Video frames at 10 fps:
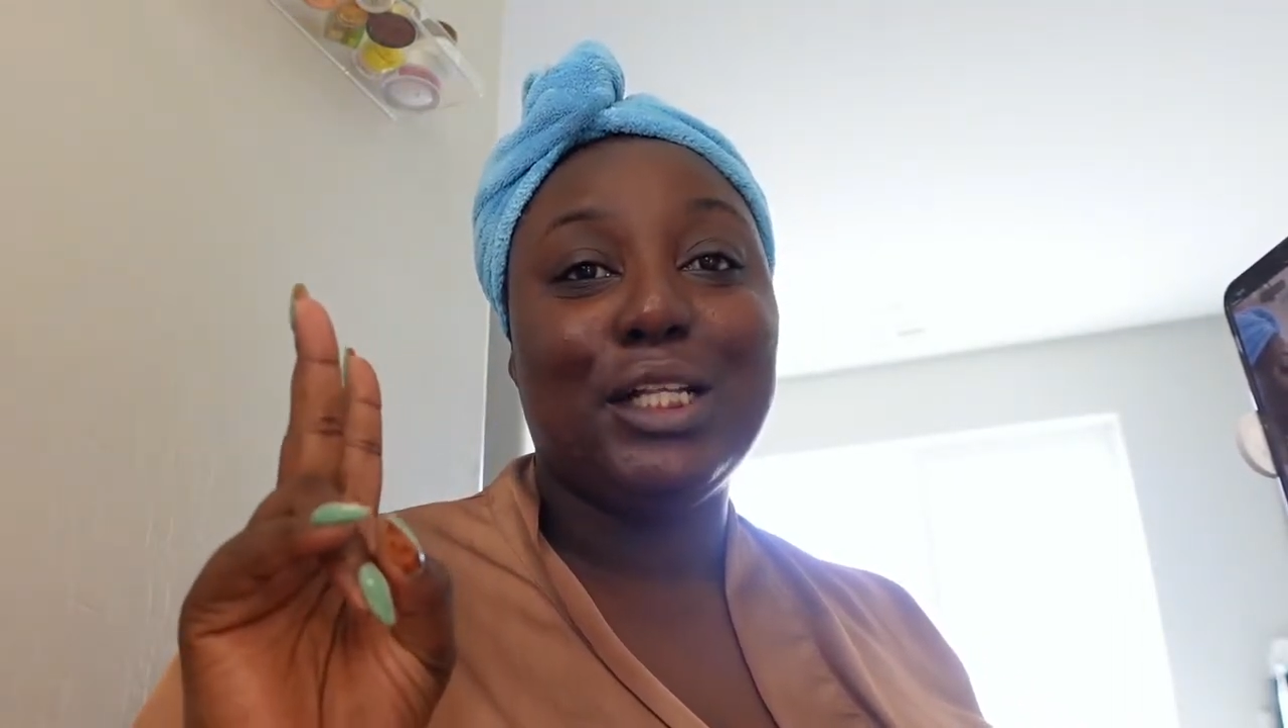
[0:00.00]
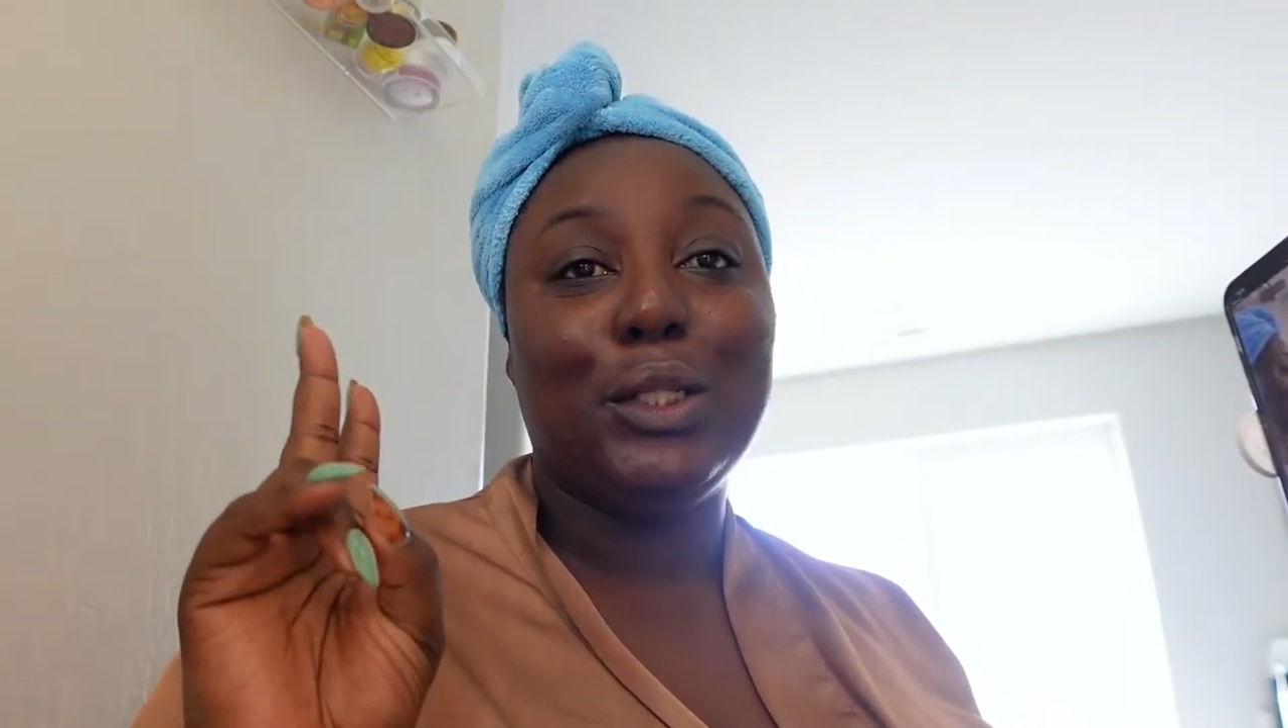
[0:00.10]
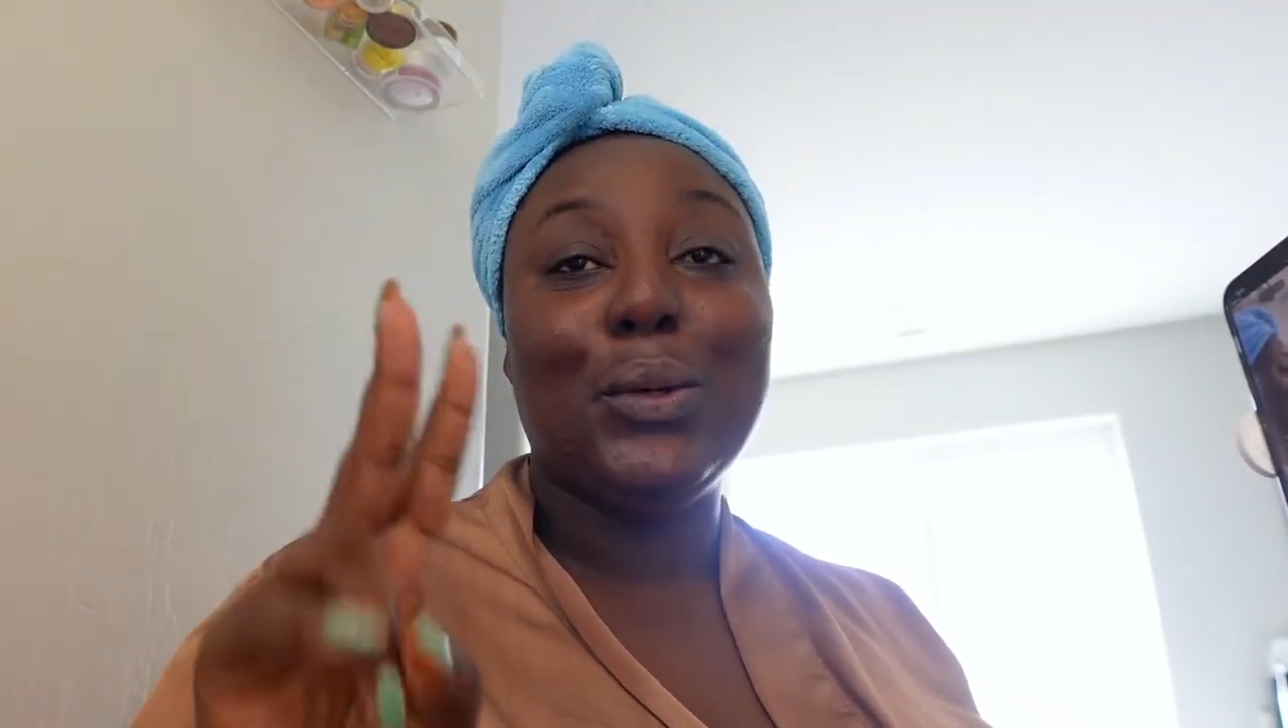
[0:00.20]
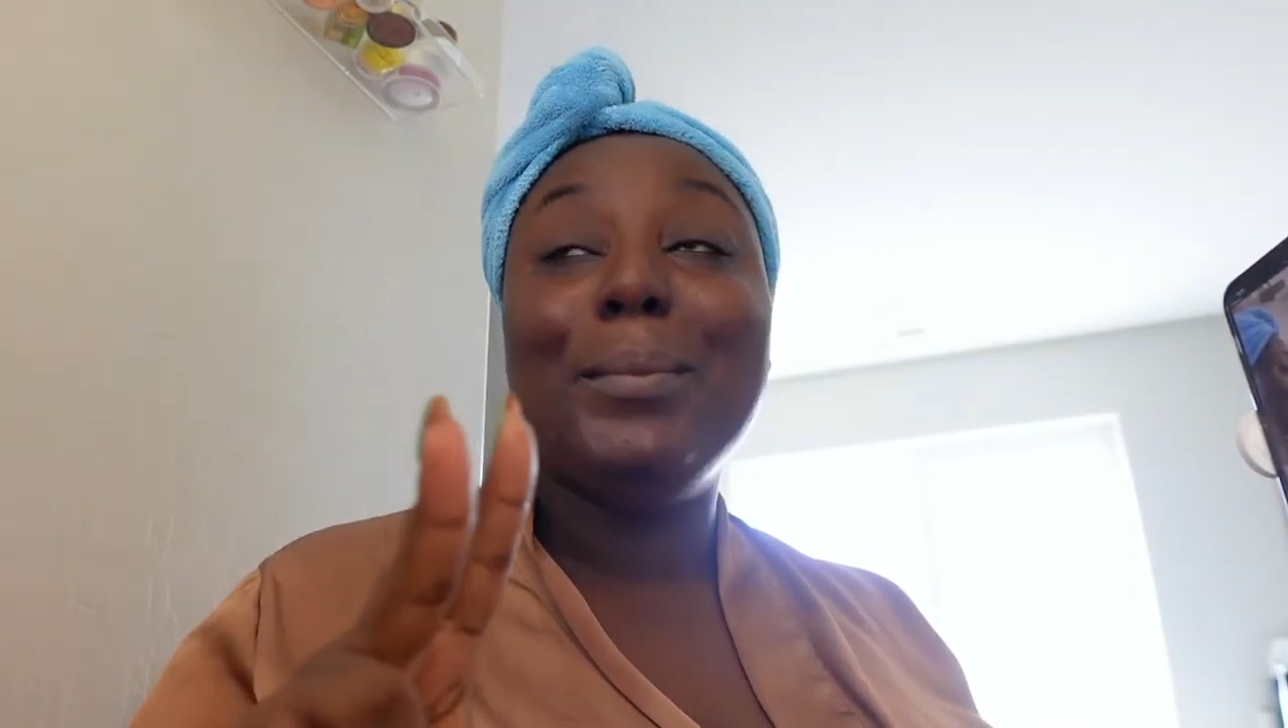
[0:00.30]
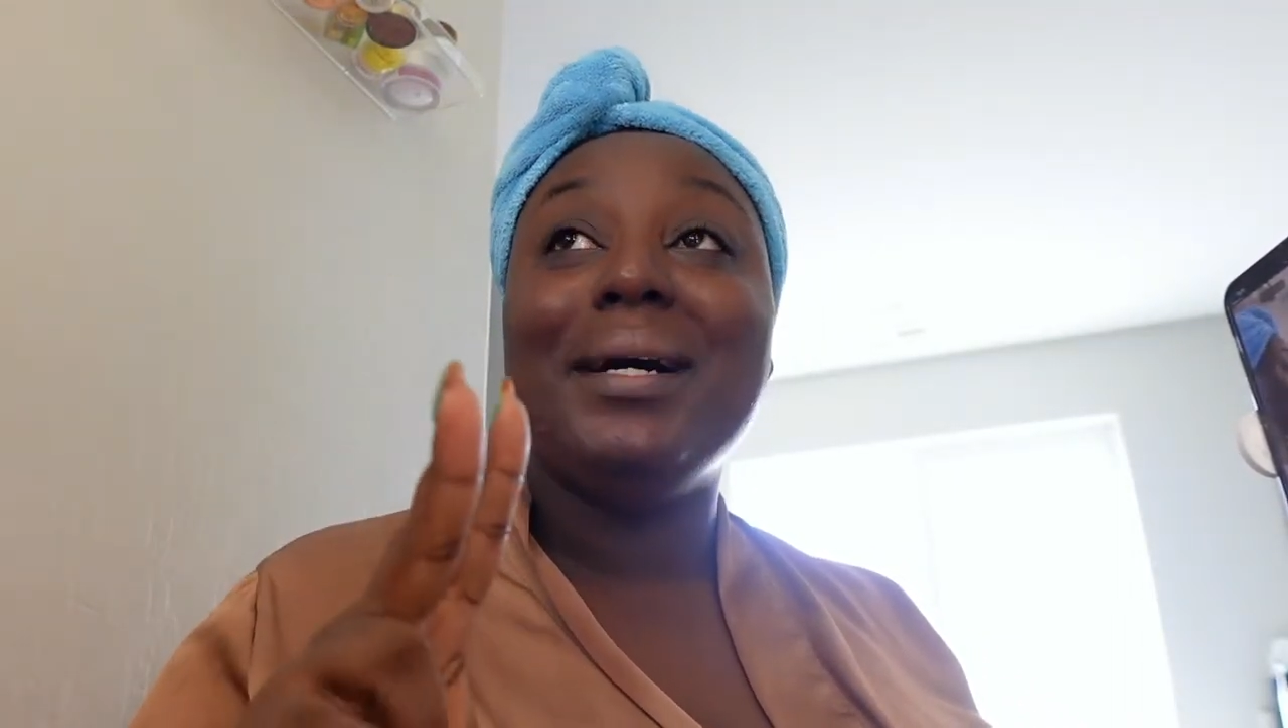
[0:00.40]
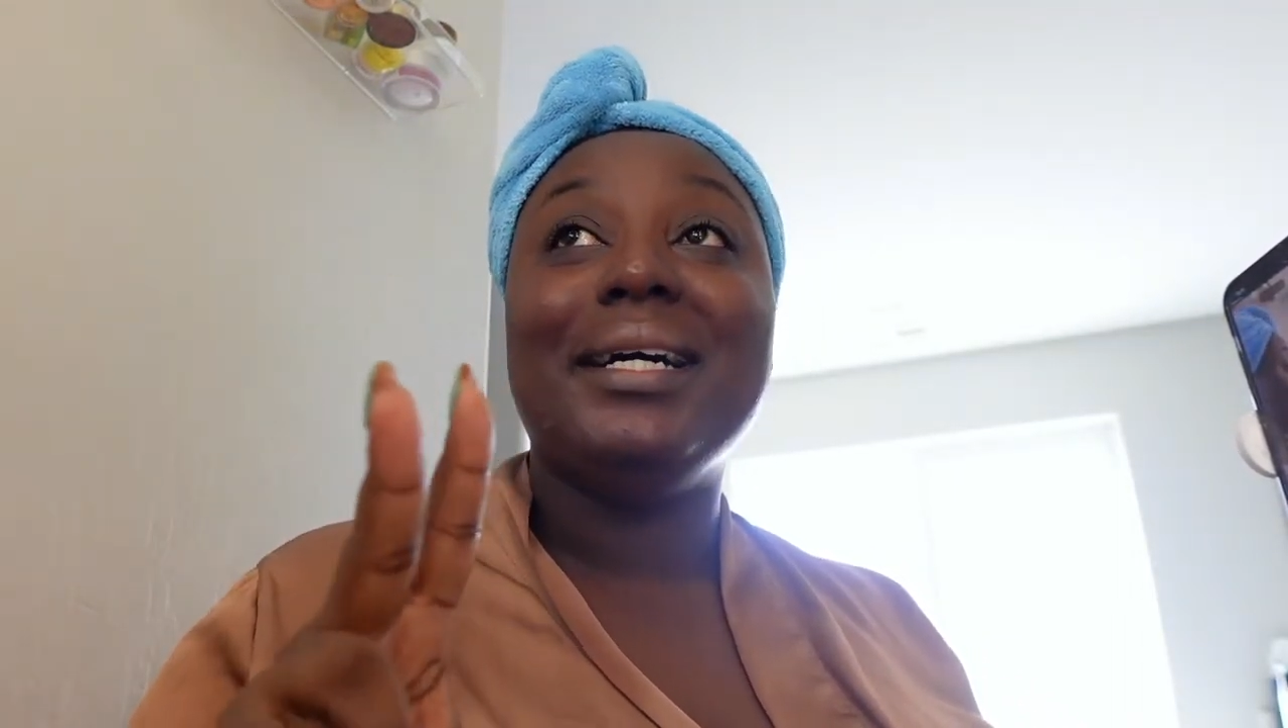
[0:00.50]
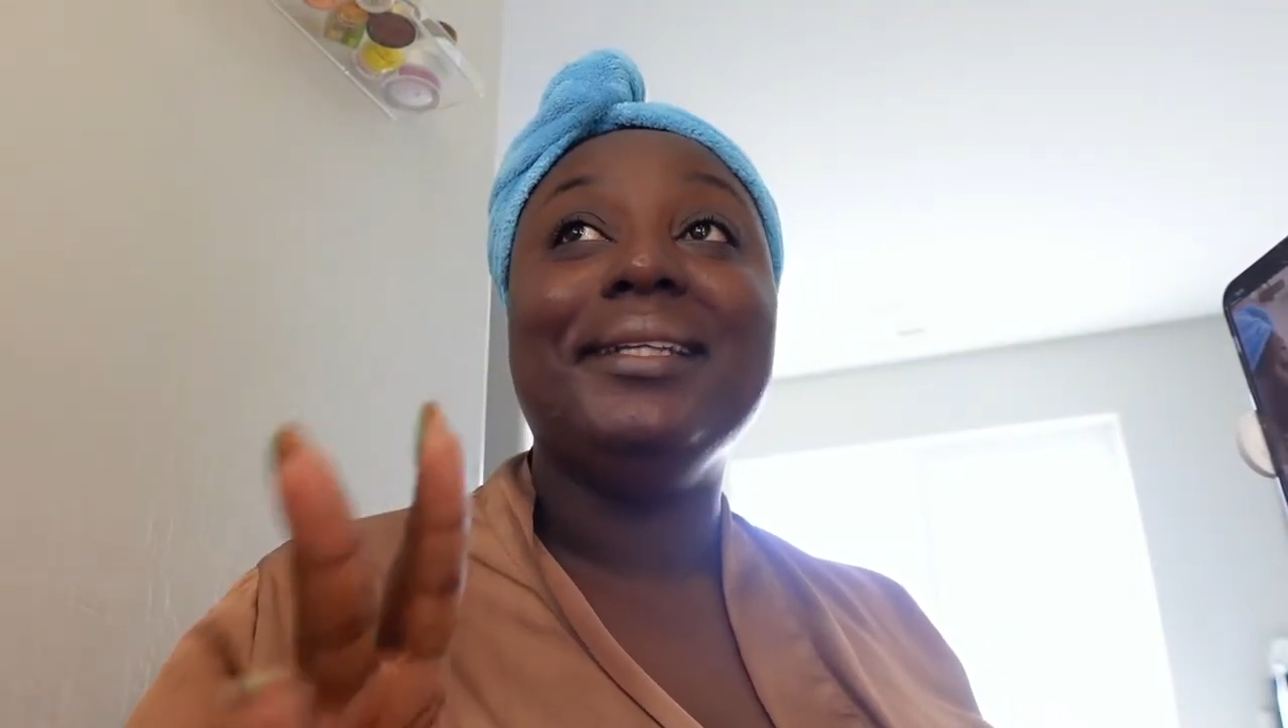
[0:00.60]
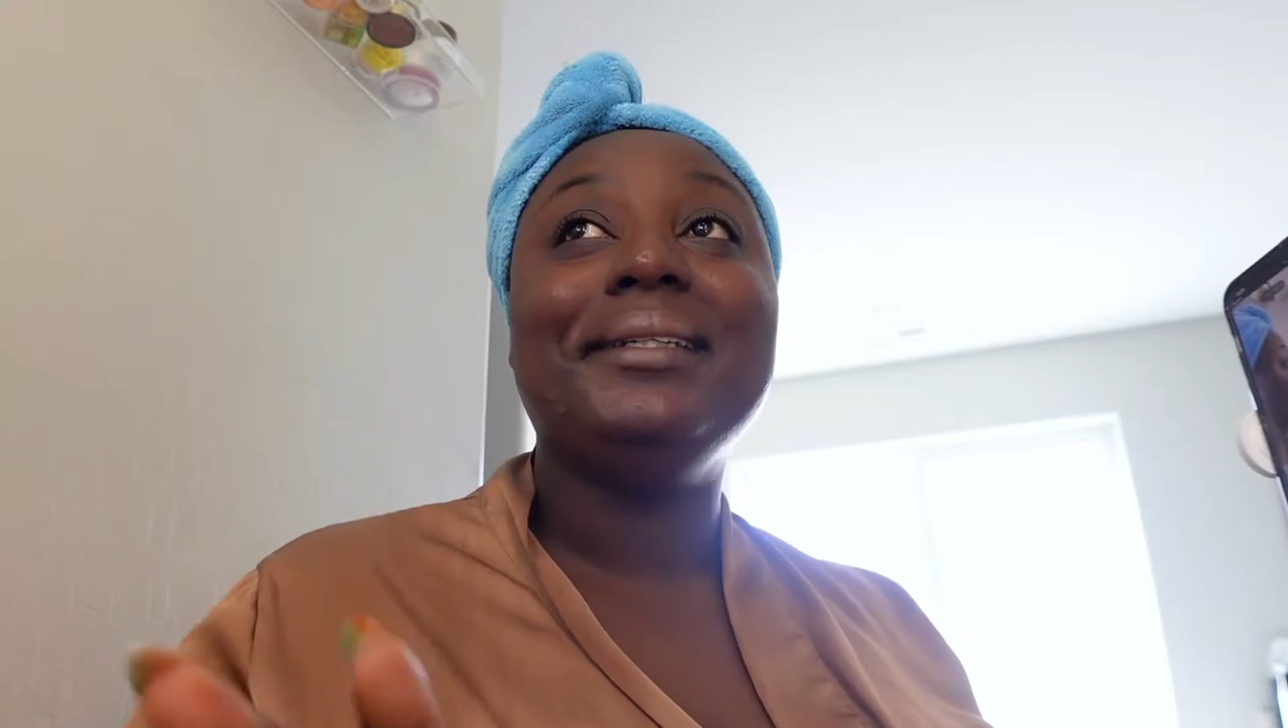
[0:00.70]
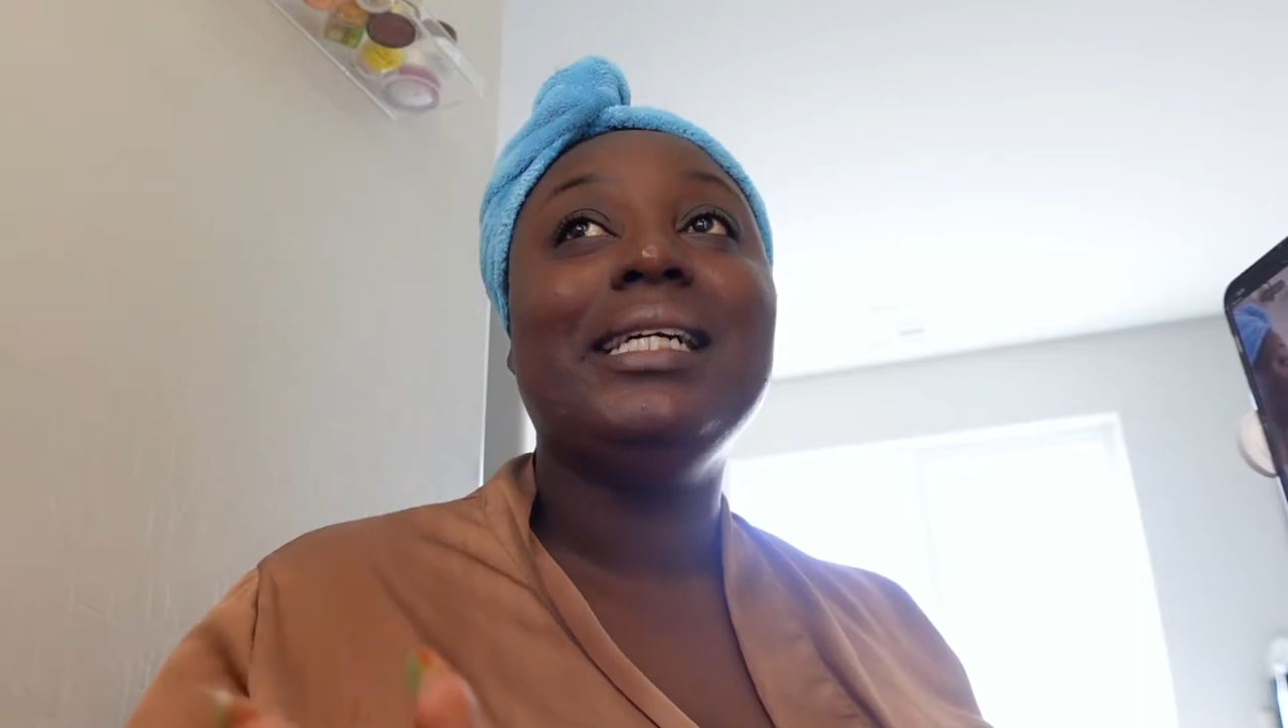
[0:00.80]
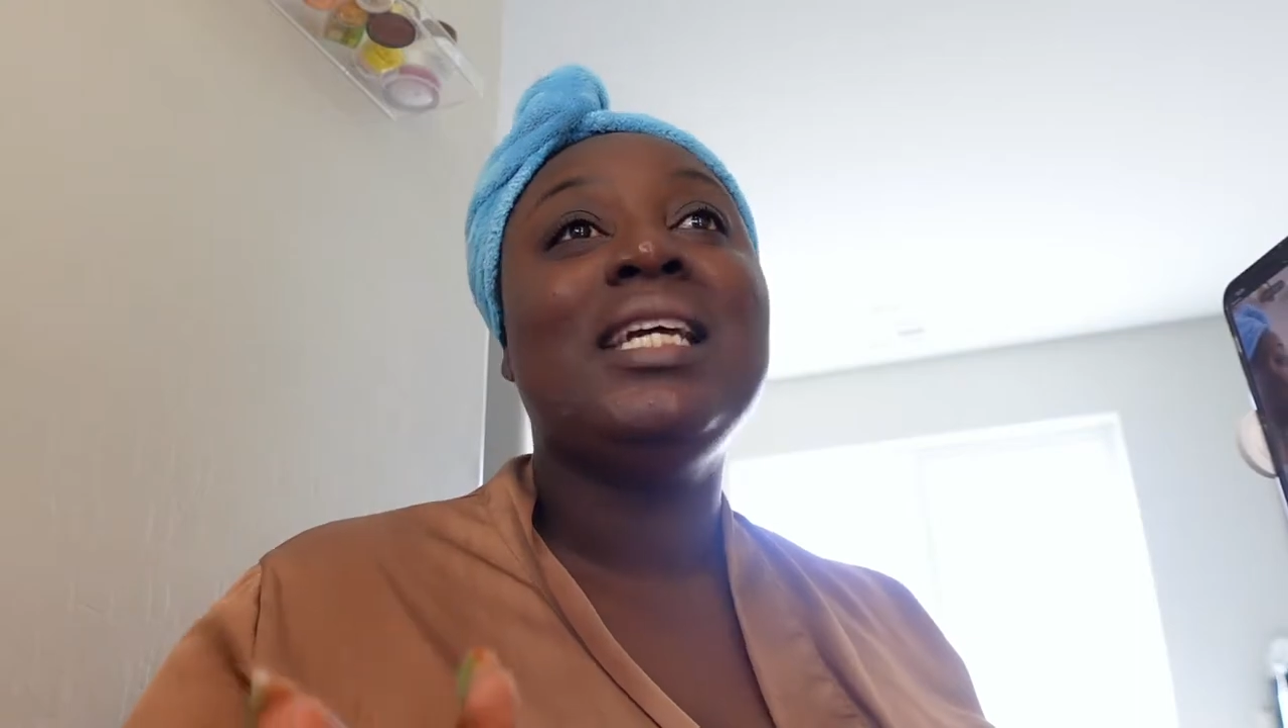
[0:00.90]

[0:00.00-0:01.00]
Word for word: low bun.